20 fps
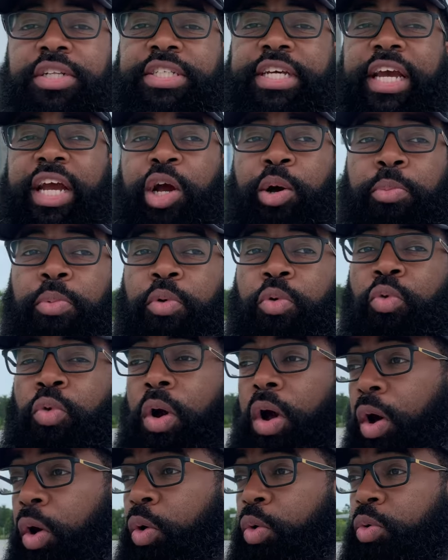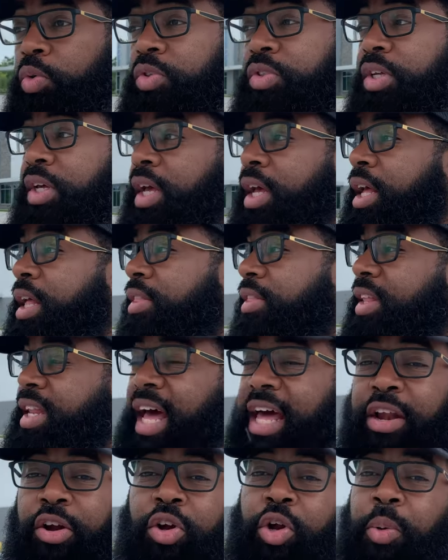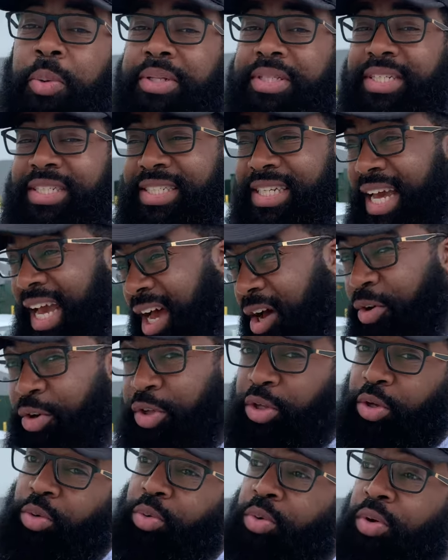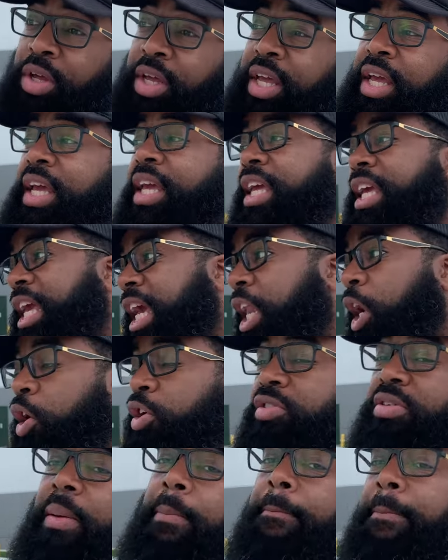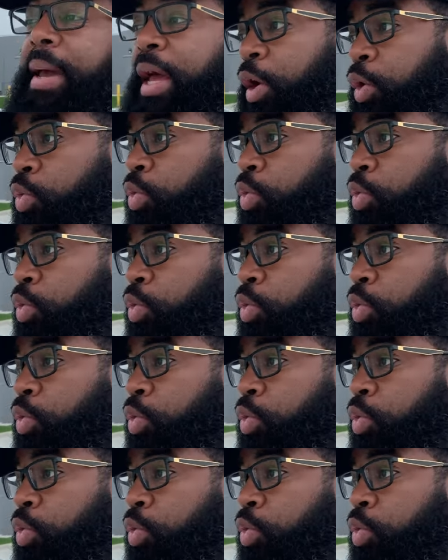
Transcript: terrible roads, then I don't know what to tell you. Get on some better